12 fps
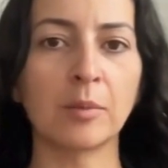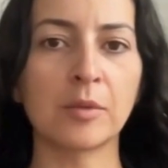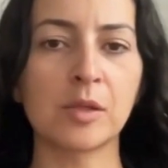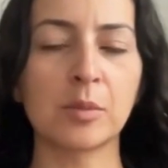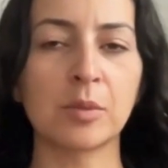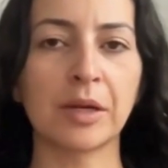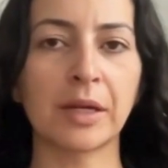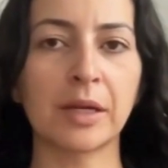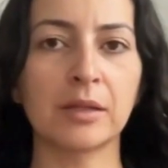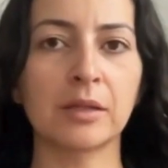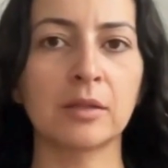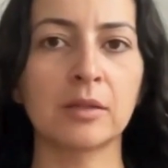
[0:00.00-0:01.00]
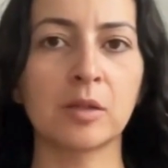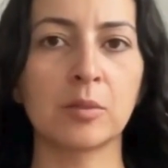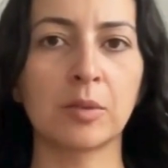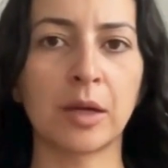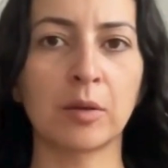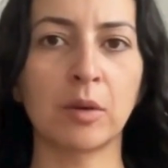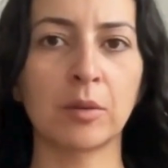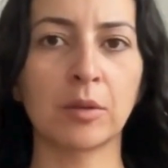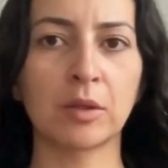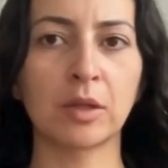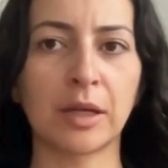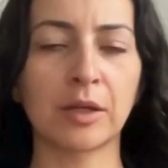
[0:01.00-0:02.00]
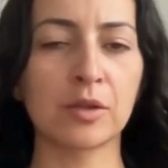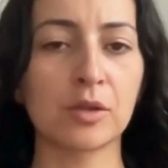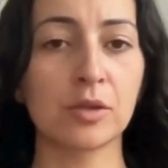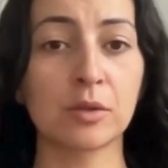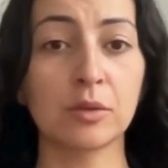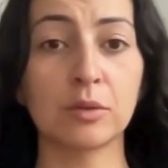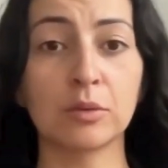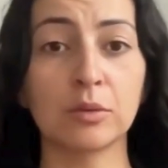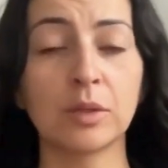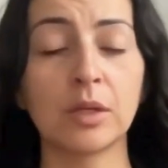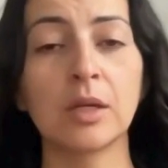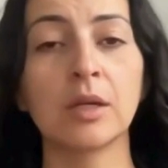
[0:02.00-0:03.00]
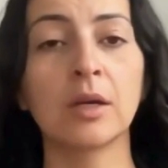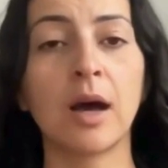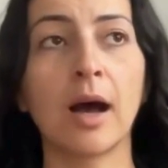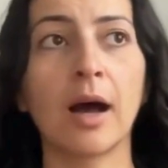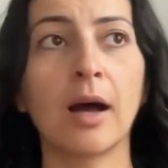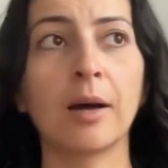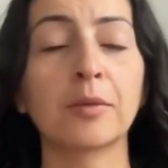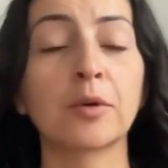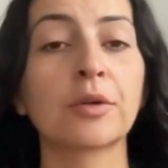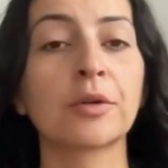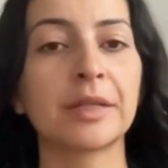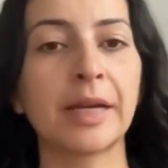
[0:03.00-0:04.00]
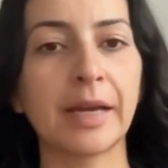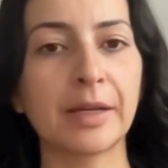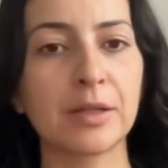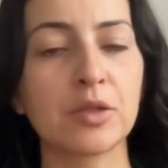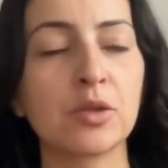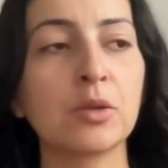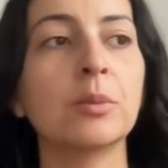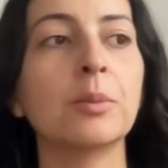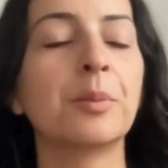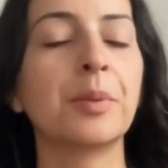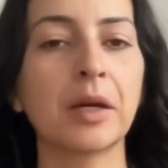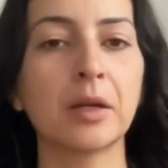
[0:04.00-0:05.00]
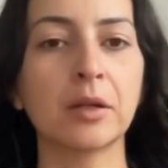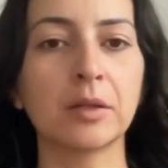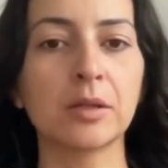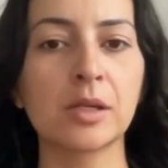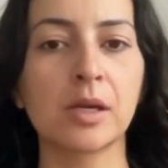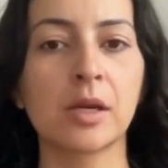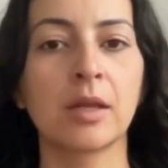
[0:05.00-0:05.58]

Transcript: to bring what we're looking to create, to build.